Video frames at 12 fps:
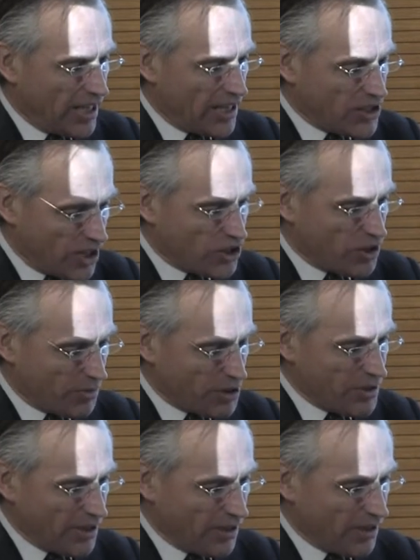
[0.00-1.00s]
tension
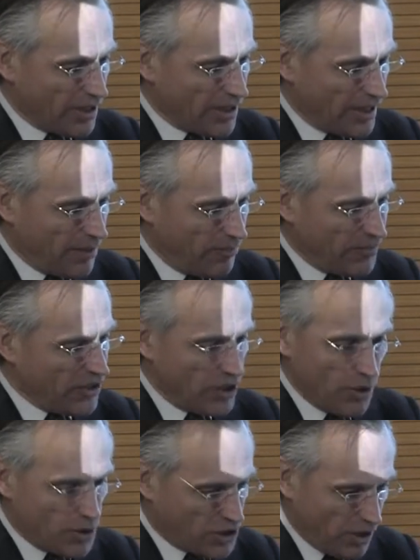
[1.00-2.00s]
between the
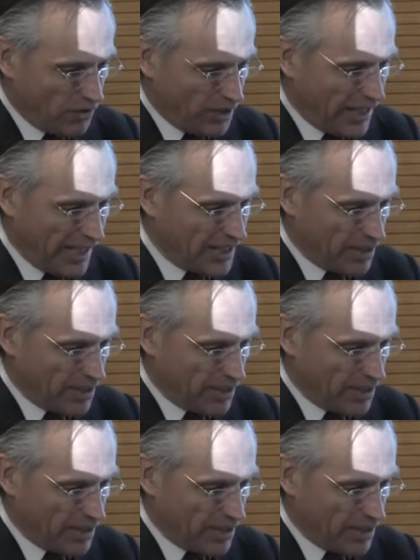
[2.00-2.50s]
use of land.